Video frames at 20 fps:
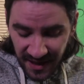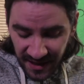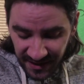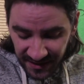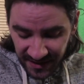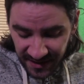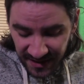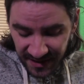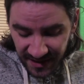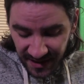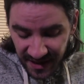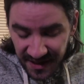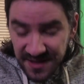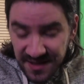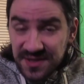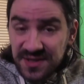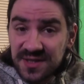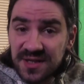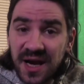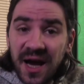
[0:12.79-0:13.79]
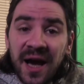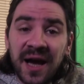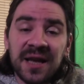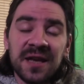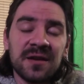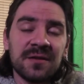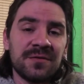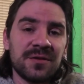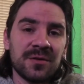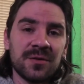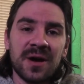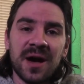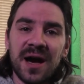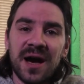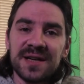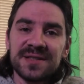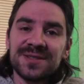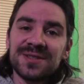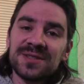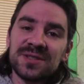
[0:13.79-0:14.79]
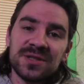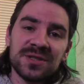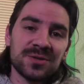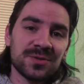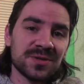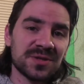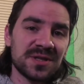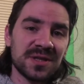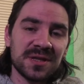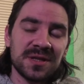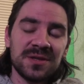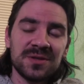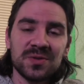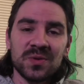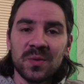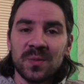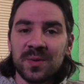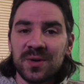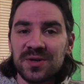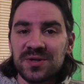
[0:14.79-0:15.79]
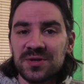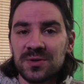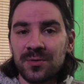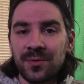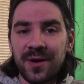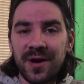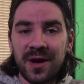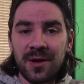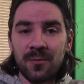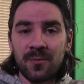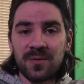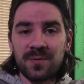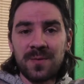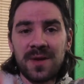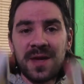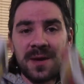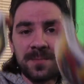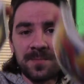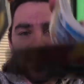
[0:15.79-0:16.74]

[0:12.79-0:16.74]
And in case any of you guys is interested into a personal reading with me,